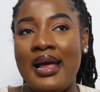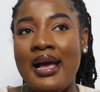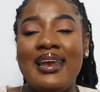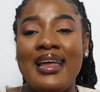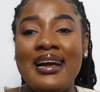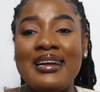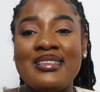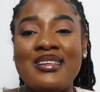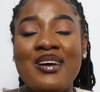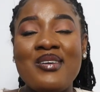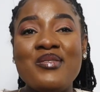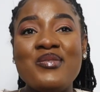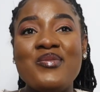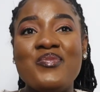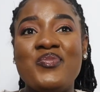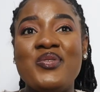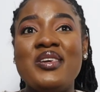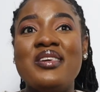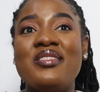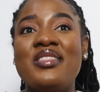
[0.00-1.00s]
Like that
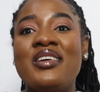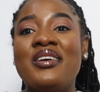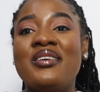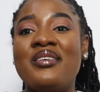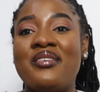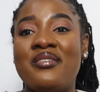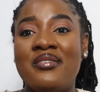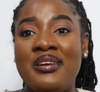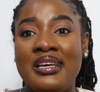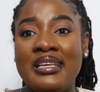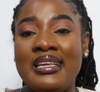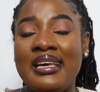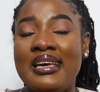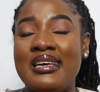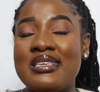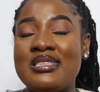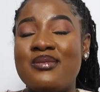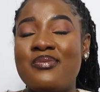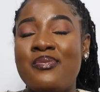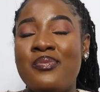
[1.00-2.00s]
would be the
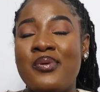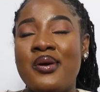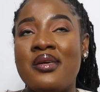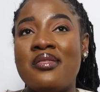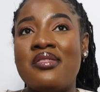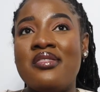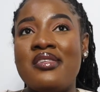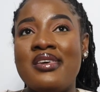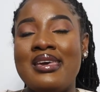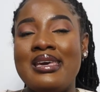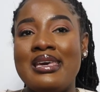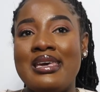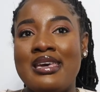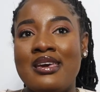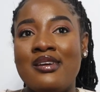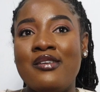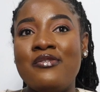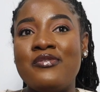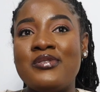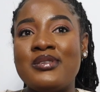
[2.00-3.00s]
greatest birthday
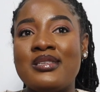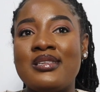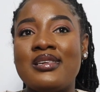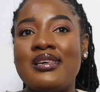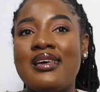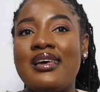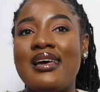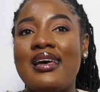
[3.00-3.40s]
gift